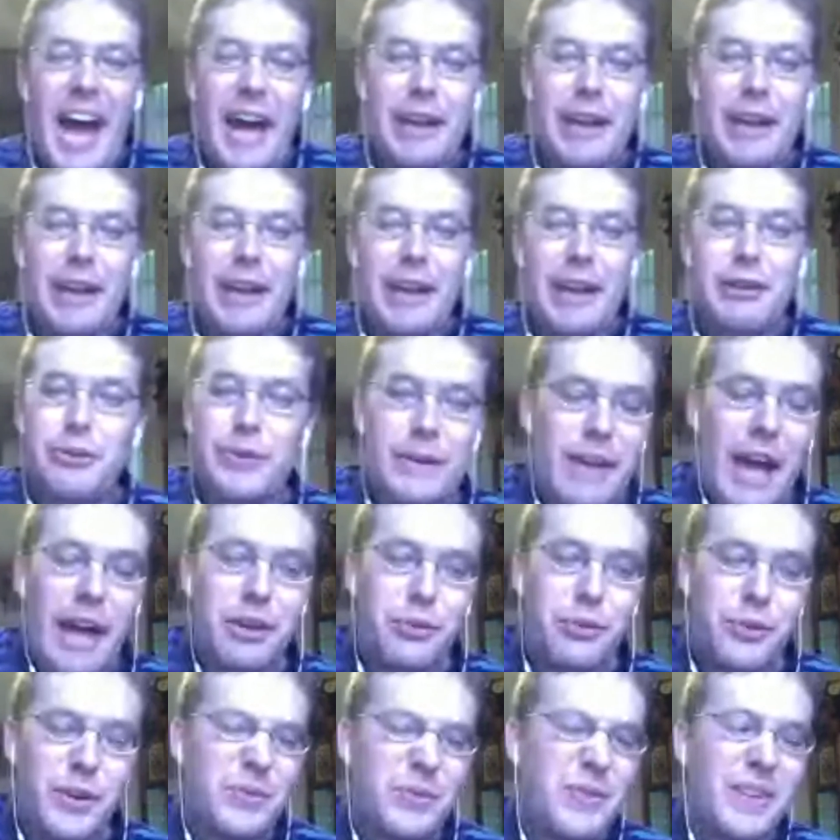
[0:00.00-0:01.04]

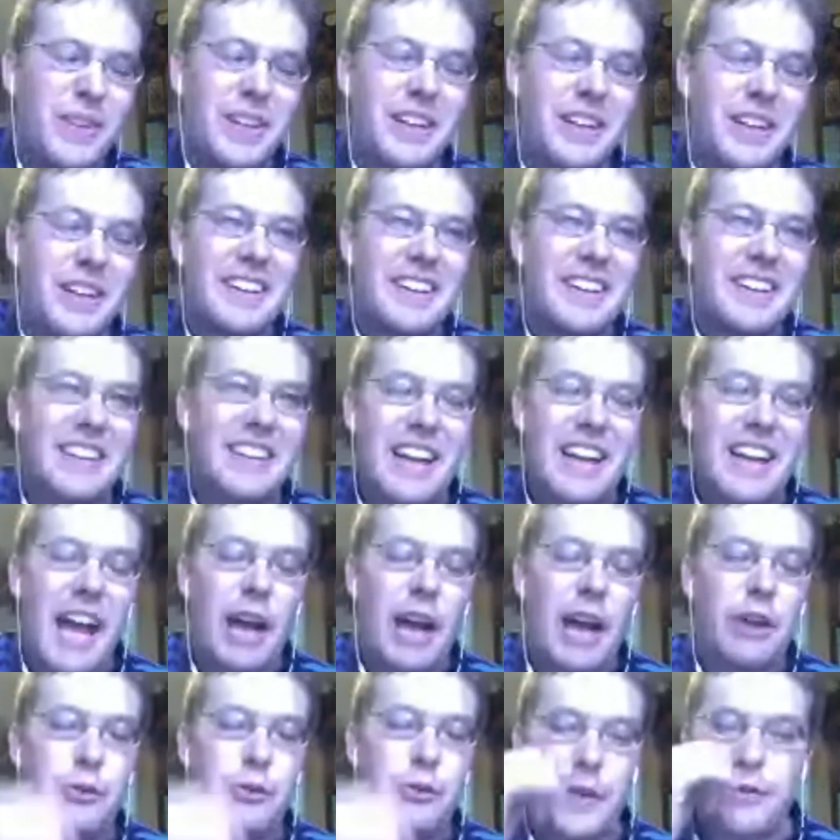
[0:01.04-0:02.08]

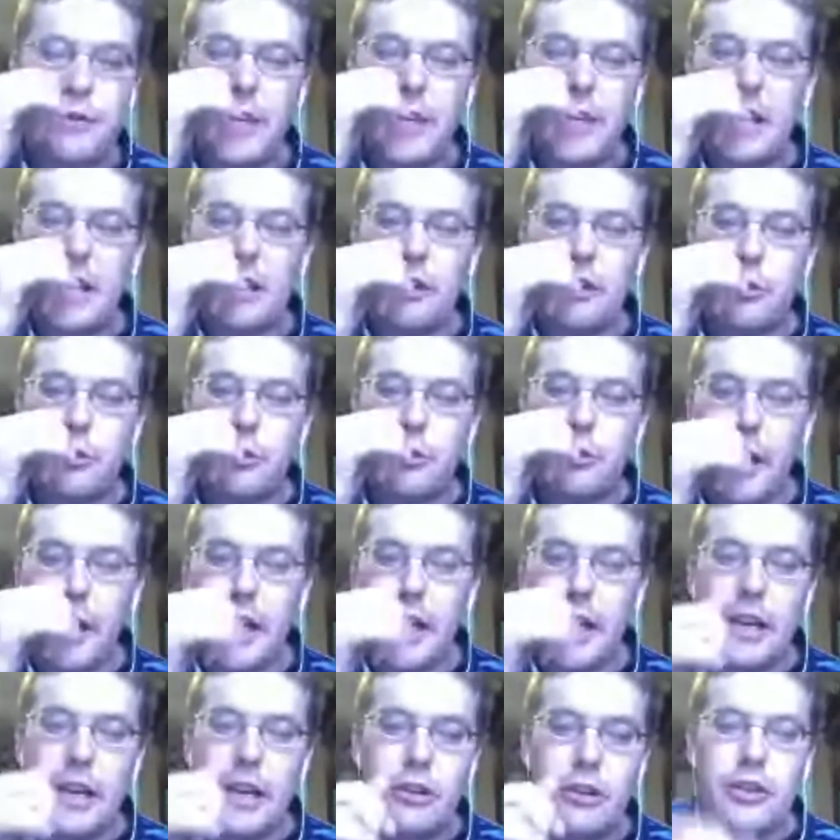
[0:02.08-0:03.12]
a 50-inch
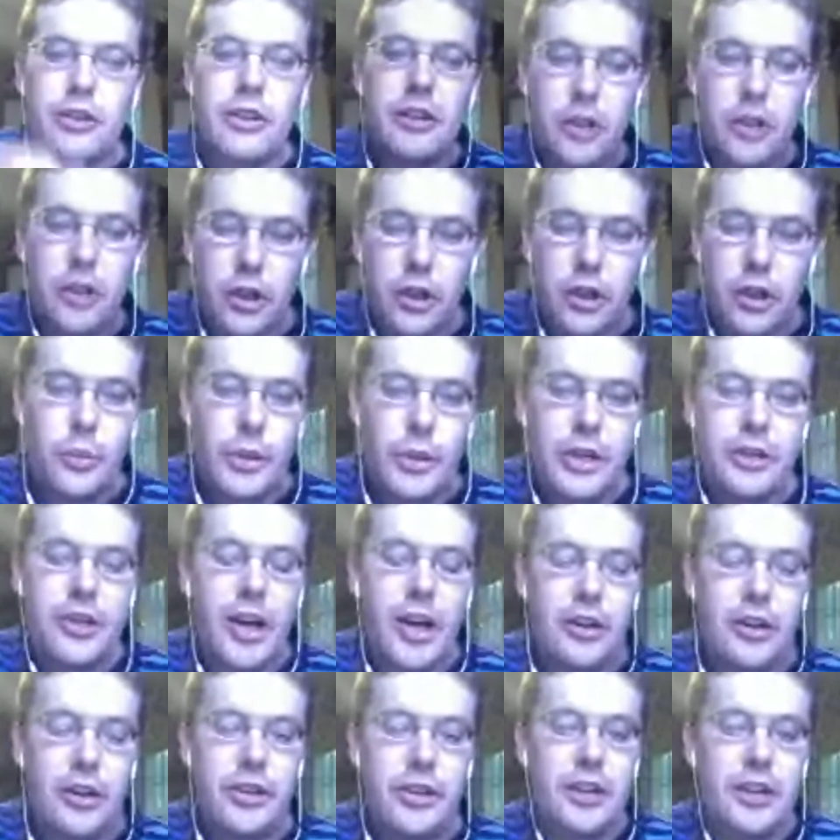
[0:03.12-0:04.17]
range, you can
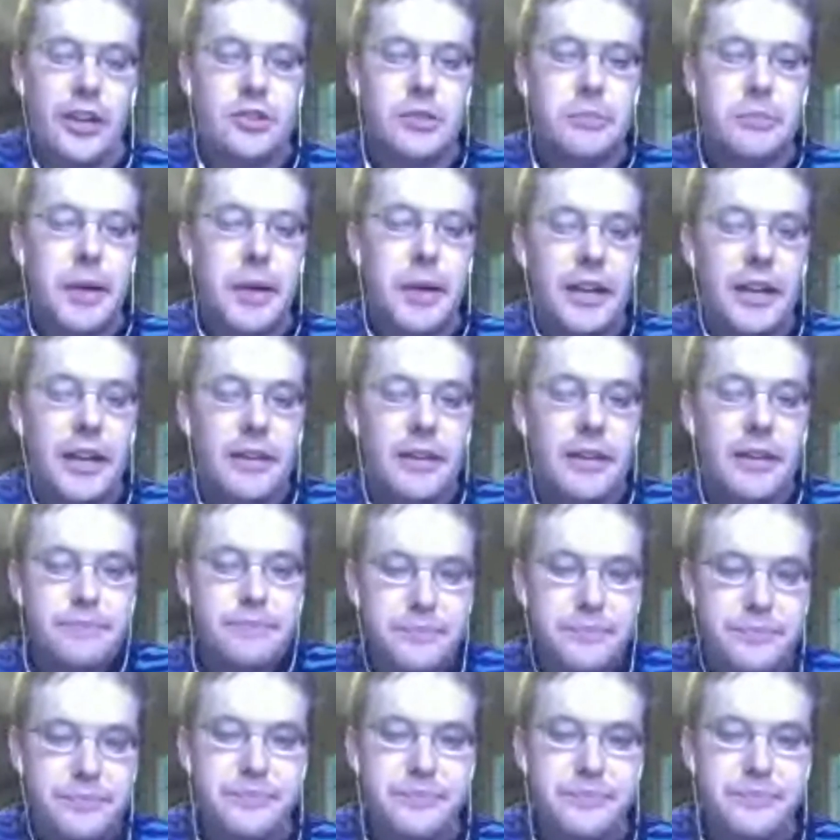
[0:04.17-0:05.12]
reach out and touch somebody.